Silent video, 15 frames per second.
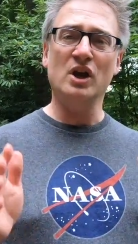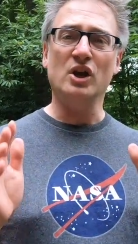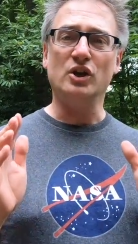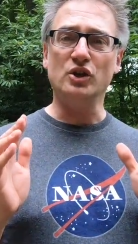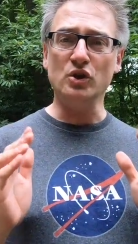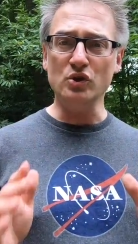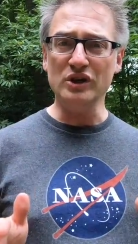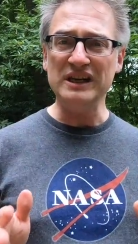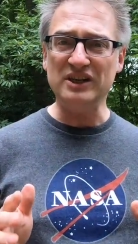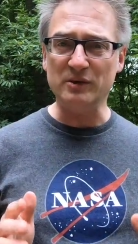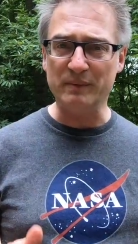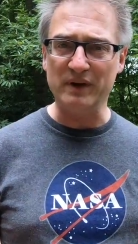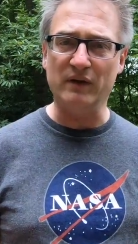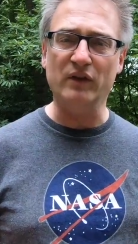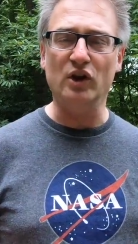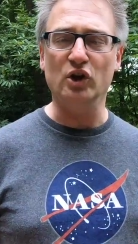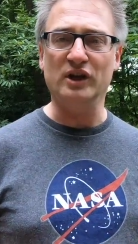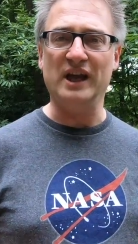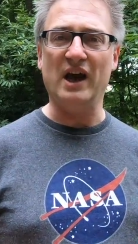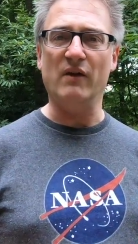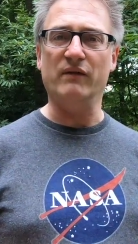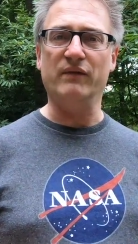you need to be on the
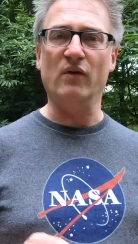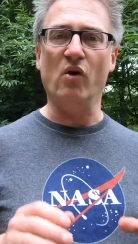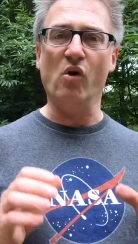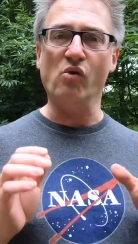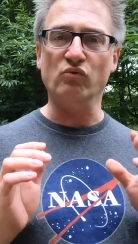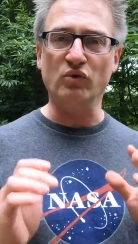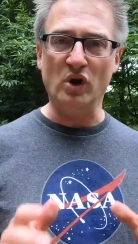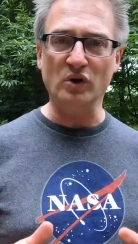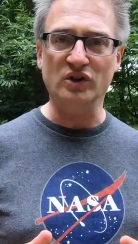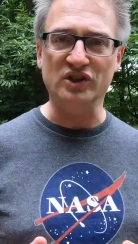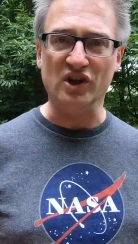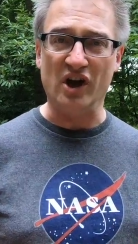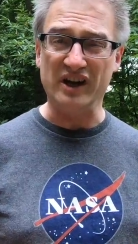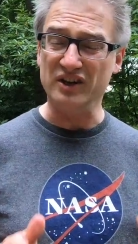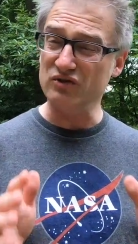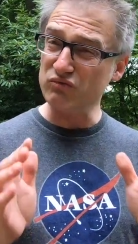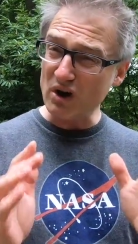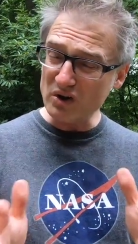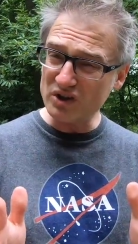lookout for road signs